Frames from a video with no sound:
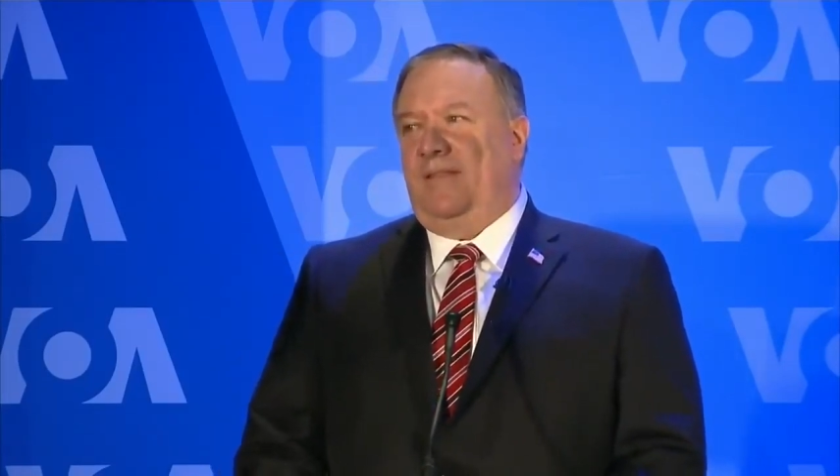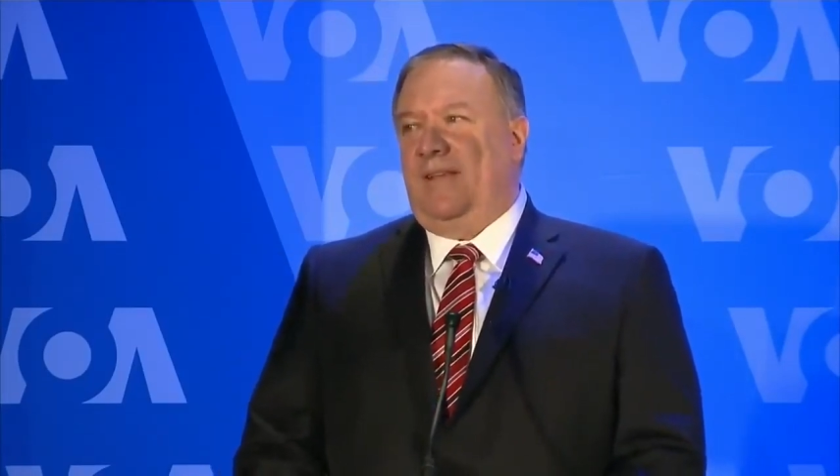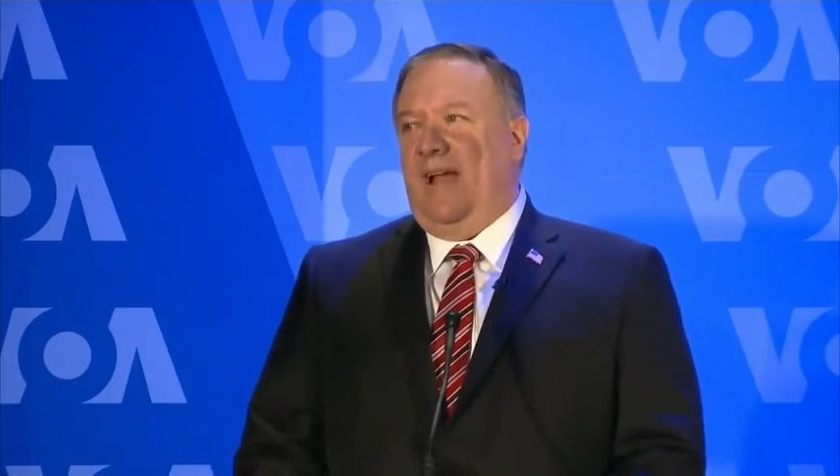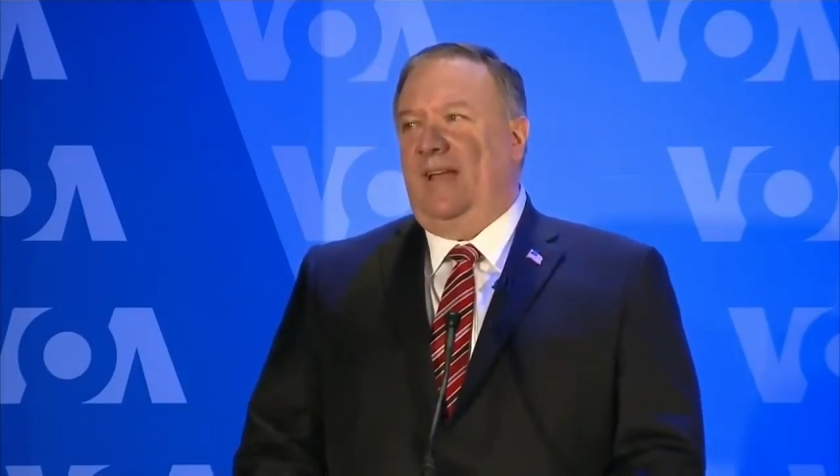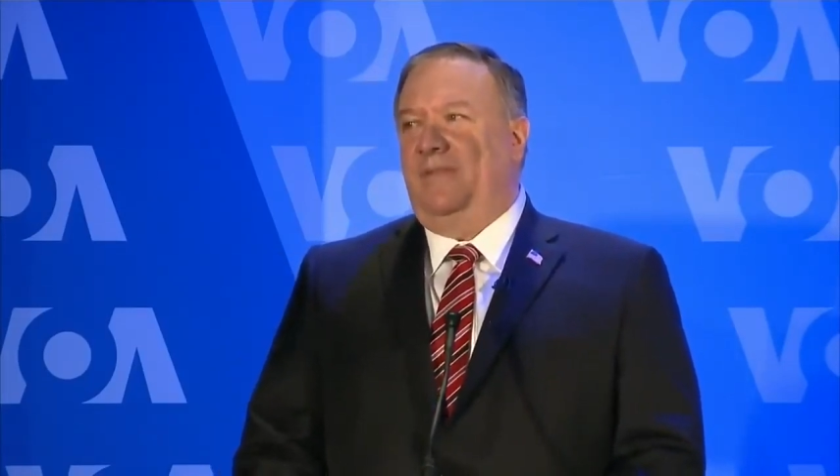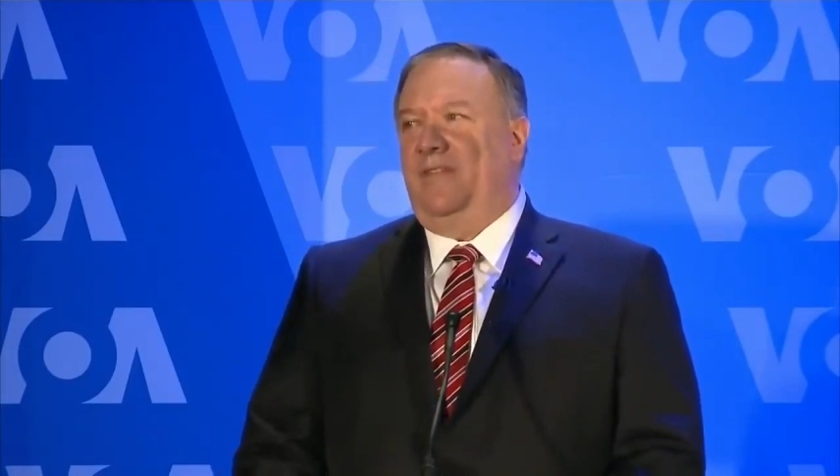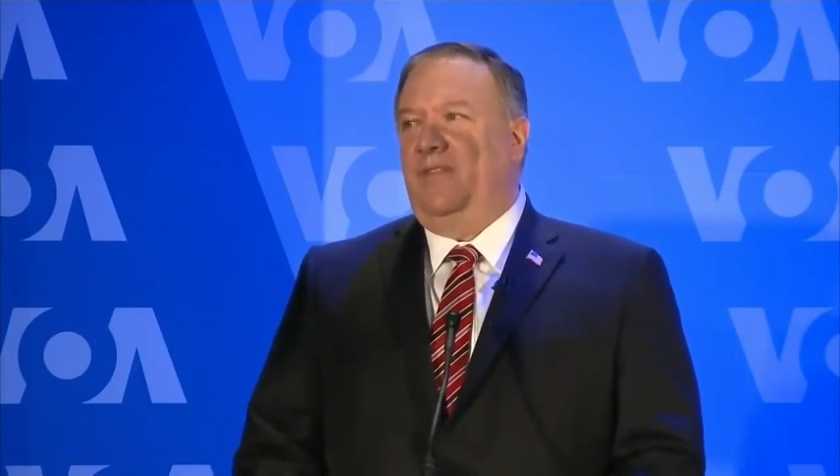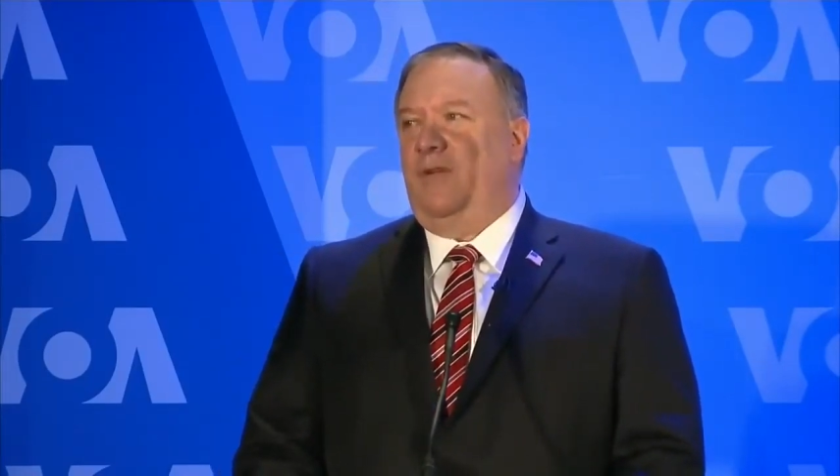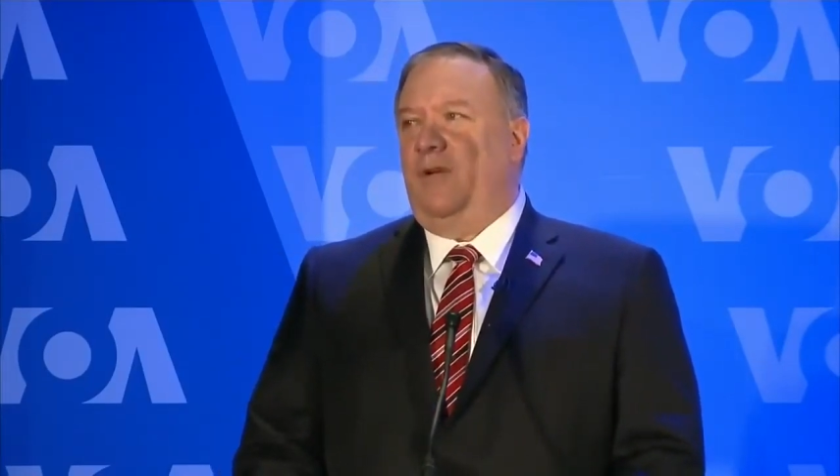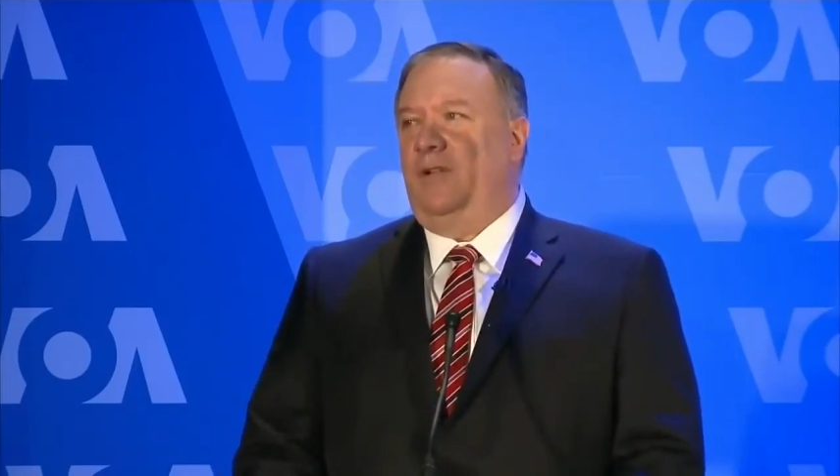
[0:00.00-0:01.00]
But this kind of
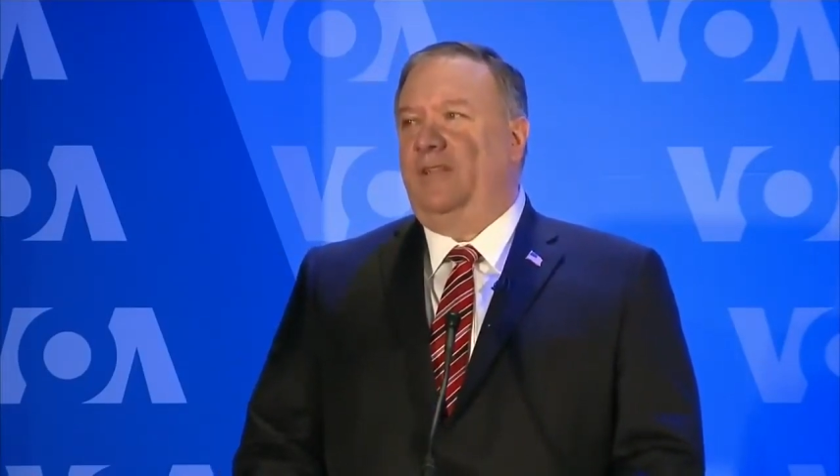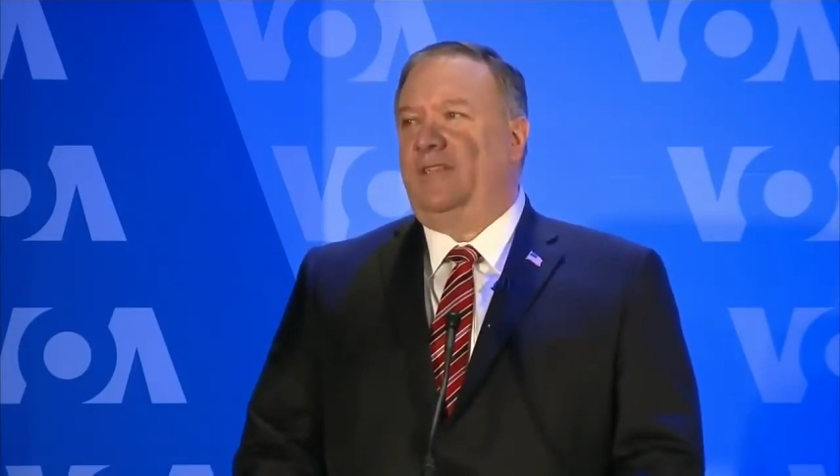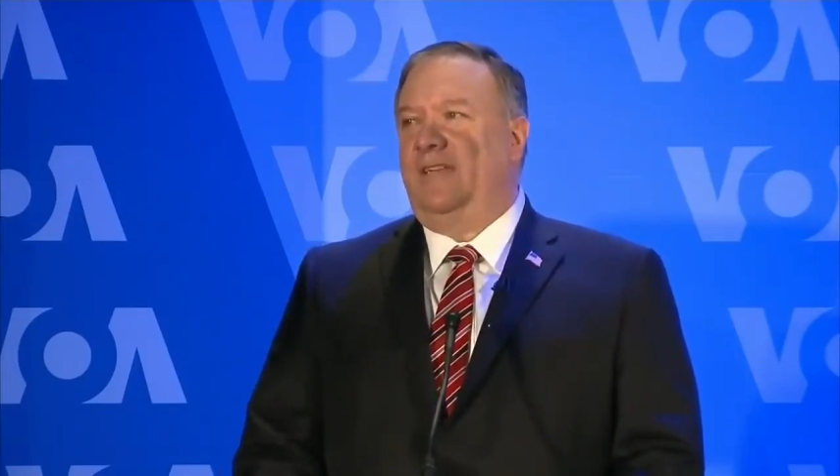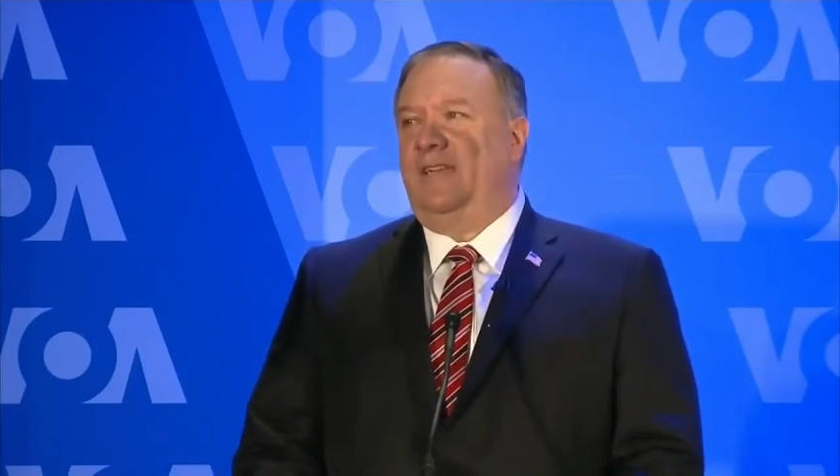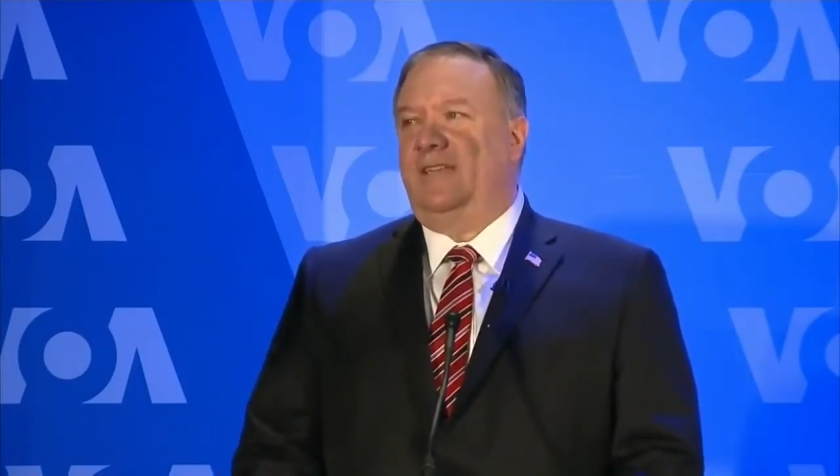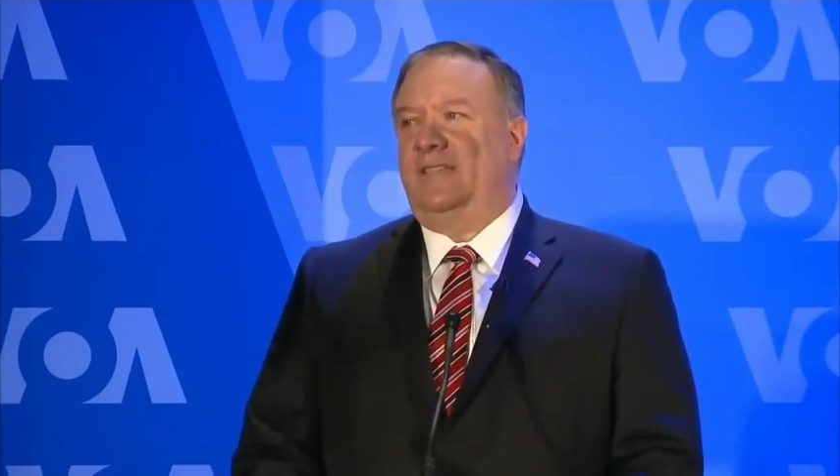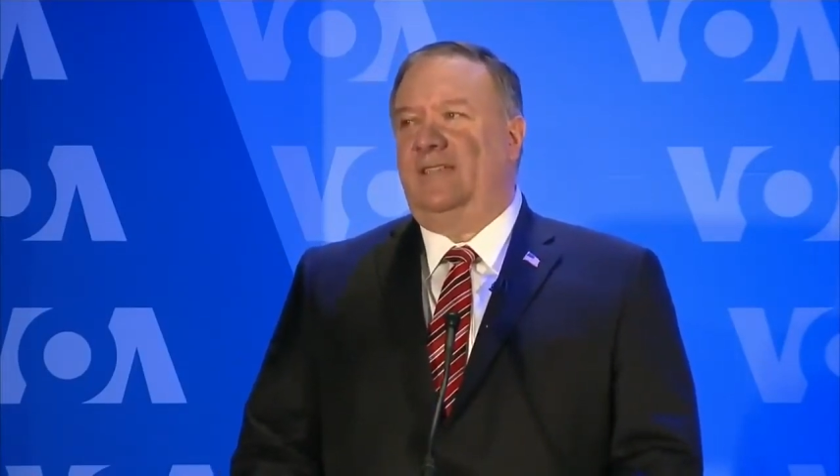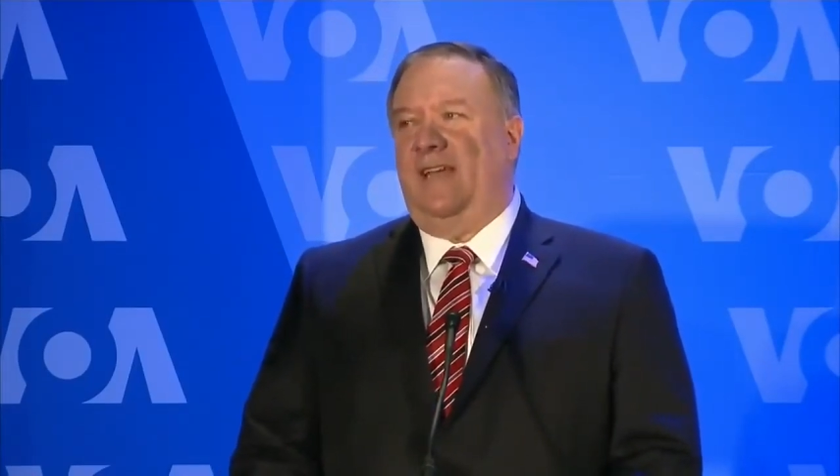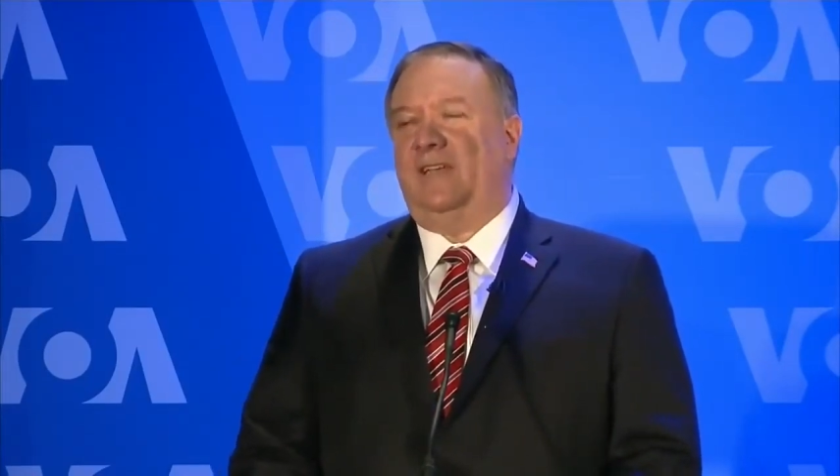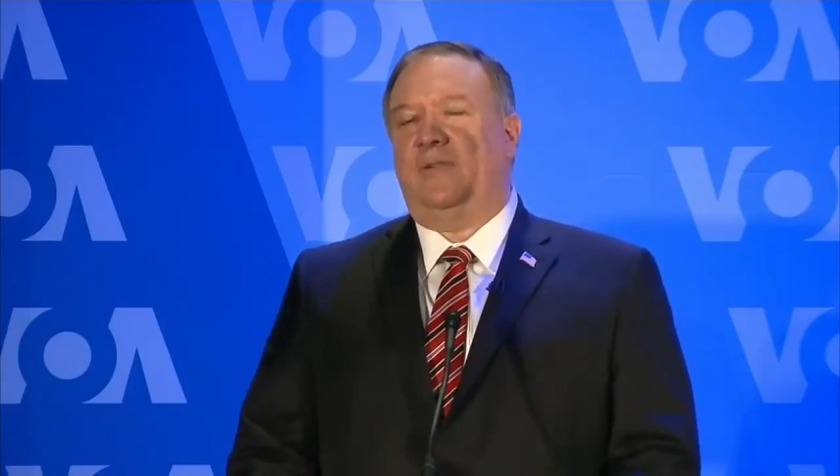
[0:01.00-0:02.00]
censorial instinct
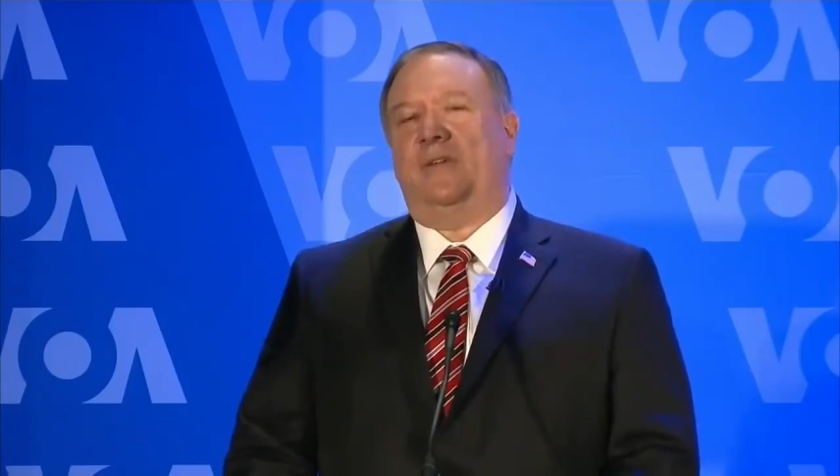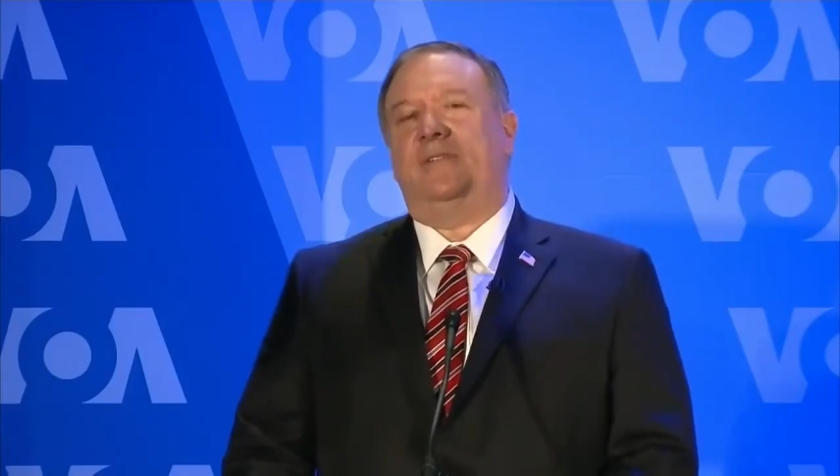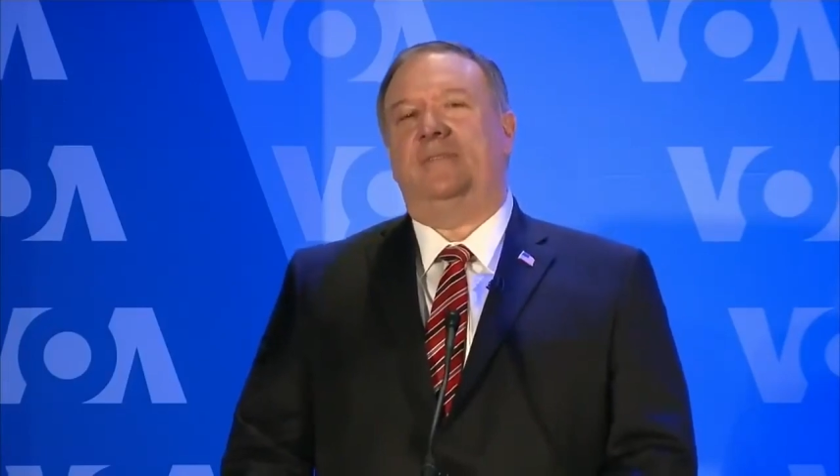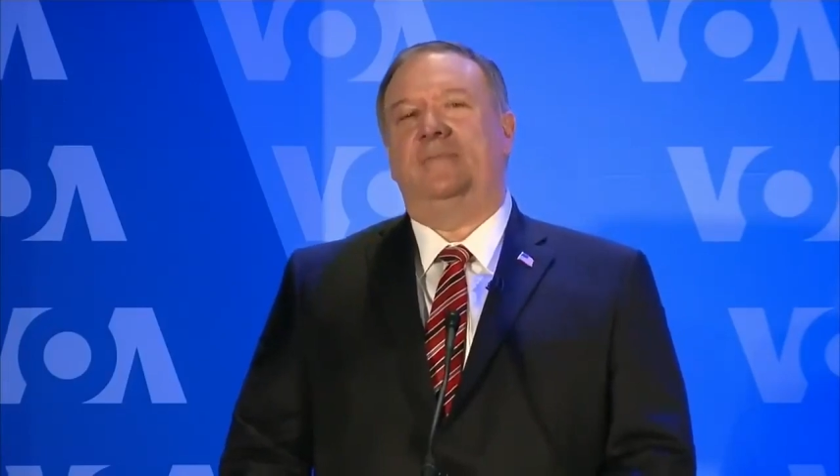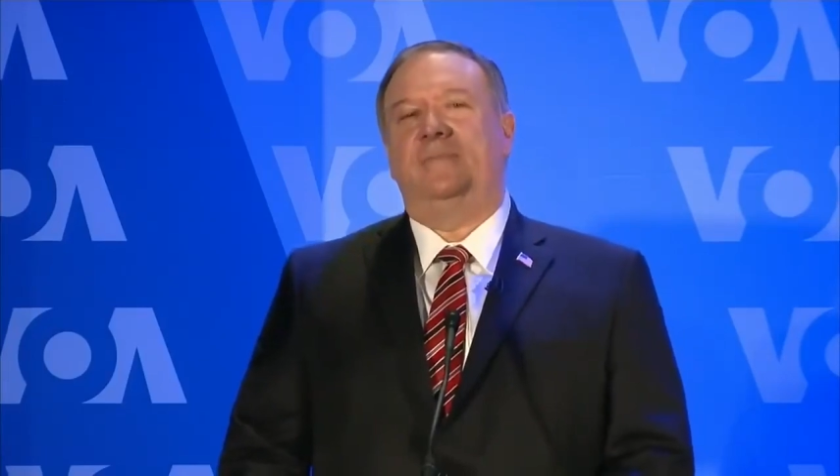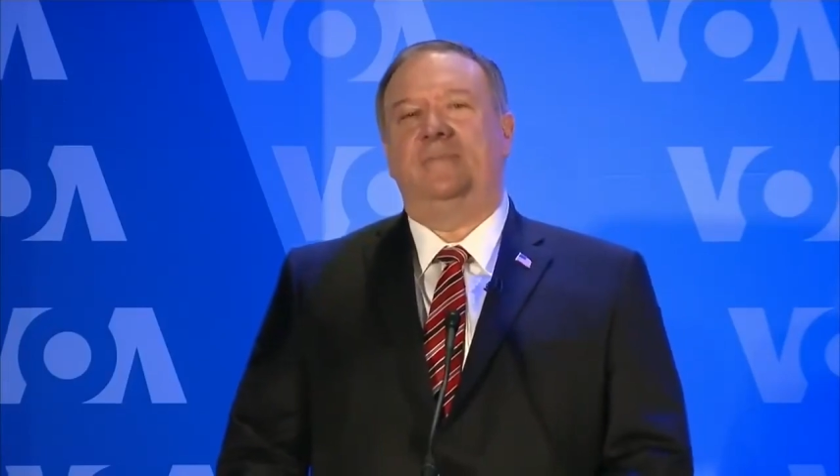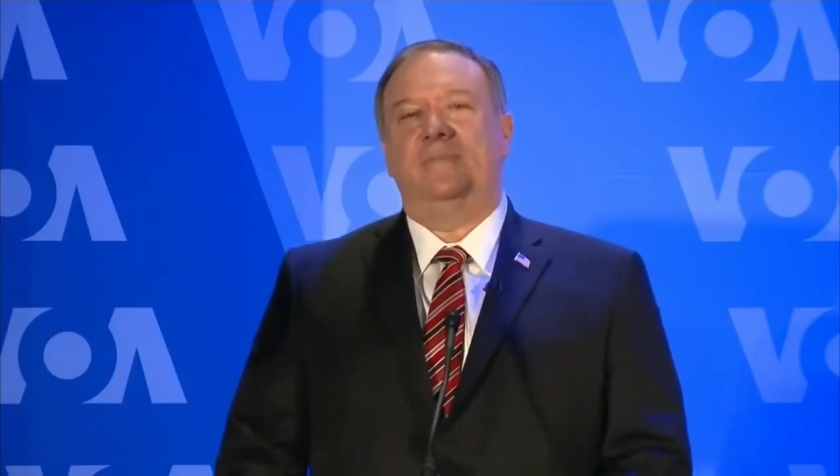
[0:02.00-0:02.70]
is dangerous.